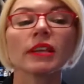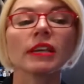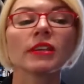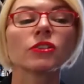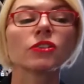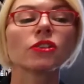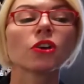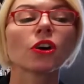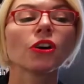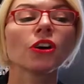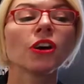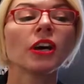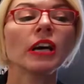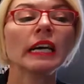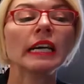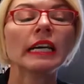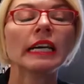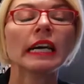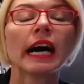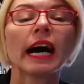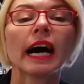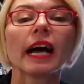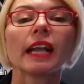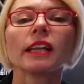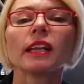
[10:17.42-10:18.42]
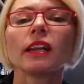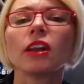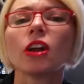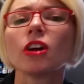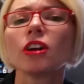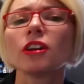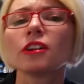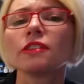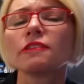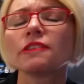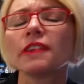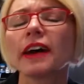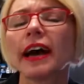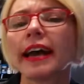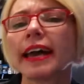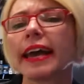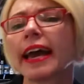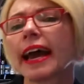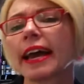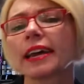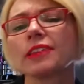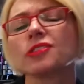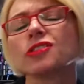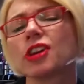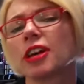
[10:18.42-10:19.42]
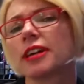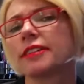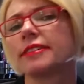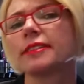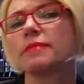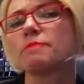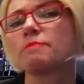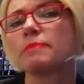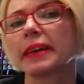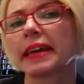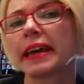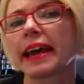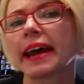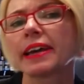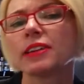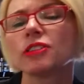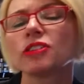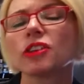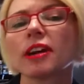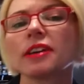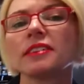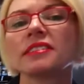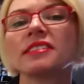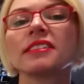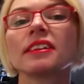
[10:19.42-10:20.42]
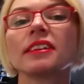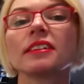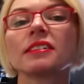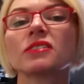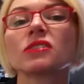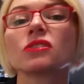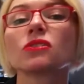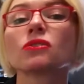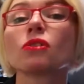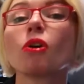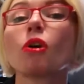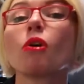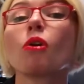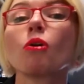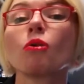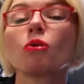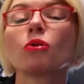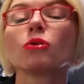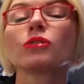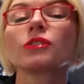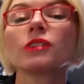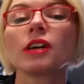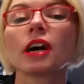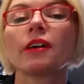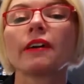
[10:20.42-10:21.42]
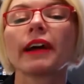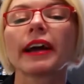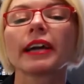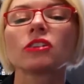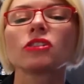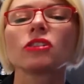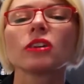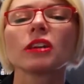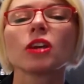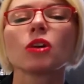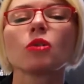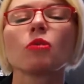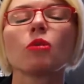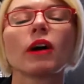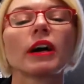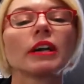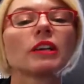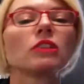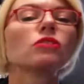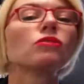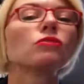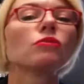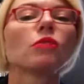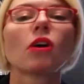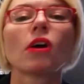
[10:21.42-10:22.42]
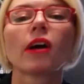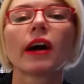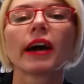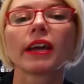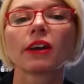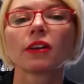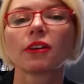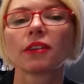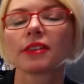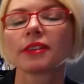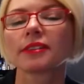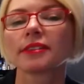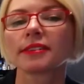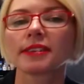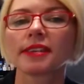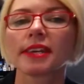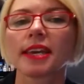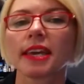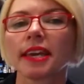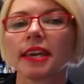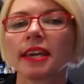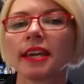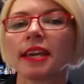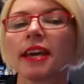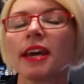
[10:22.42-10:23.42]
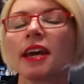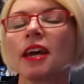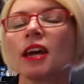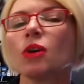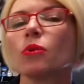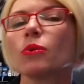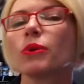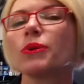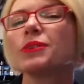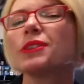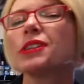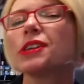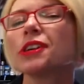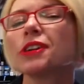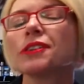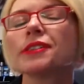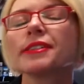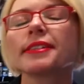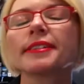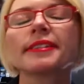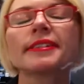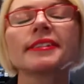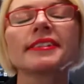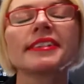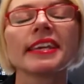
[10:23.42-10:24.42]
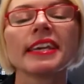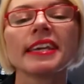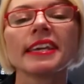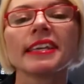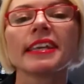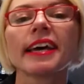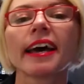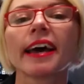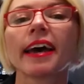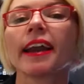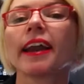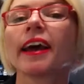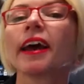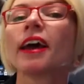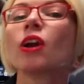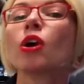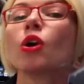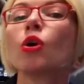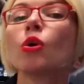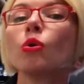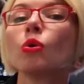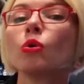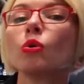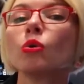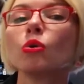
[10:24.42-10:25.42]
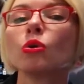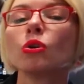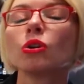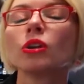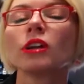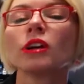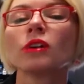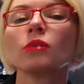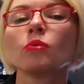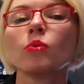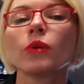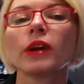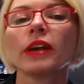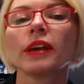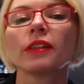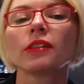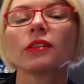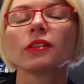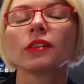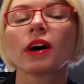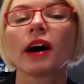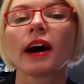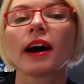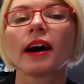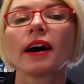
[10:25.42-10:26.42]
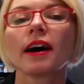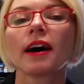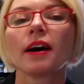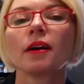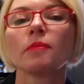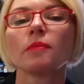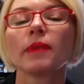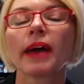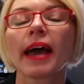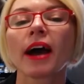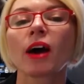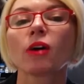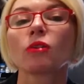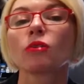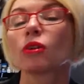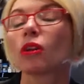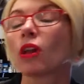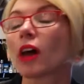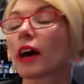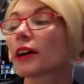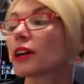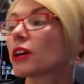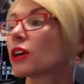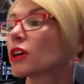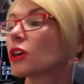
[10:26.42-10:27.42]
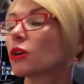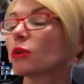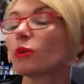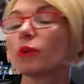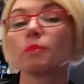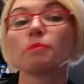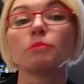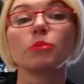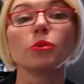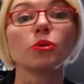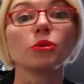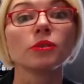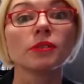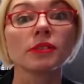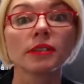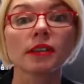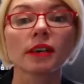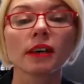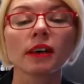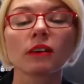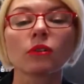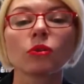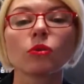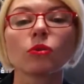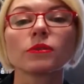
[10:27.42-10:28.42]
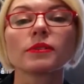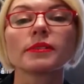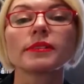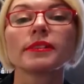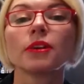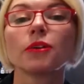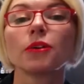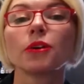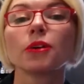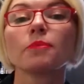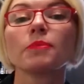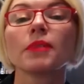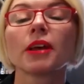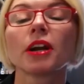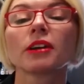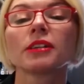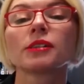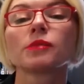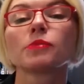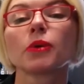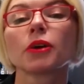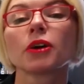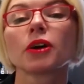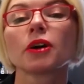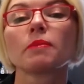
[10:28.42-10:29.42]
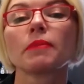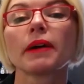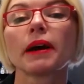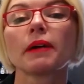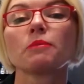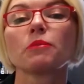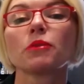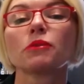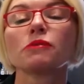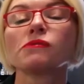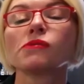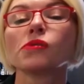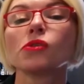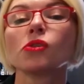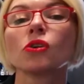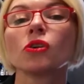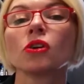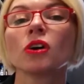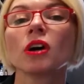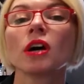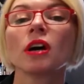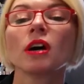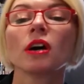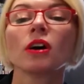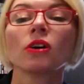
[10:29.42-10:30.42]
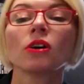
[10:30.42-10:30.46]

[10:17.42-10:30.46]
So a lot of AHAs and BHAs that are sold are actually quite drying on the skin. We don't see that at all with our Glycocure booster or serum that I spoke about before,